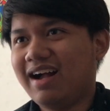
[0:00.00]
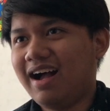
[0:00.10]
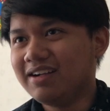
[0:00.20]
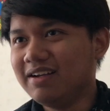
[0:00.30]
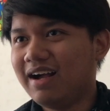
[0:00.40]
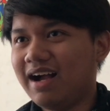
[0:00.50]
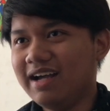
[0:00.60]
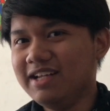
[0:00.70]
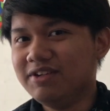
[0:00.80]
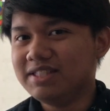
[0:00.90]
How come? I
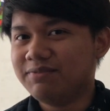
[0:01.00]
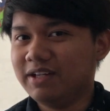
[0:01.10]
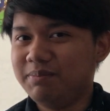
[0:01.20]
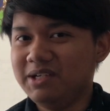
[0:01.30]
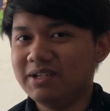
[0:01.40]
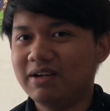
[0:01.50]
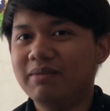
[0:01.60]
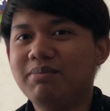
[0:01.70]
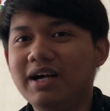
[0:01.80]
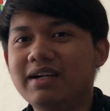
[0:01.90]
didn't know he's a
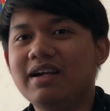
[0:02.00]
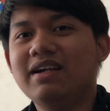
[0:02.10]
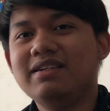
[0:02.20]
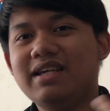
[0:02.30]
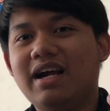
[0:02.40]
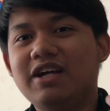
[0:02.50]
Filipino, but yeah,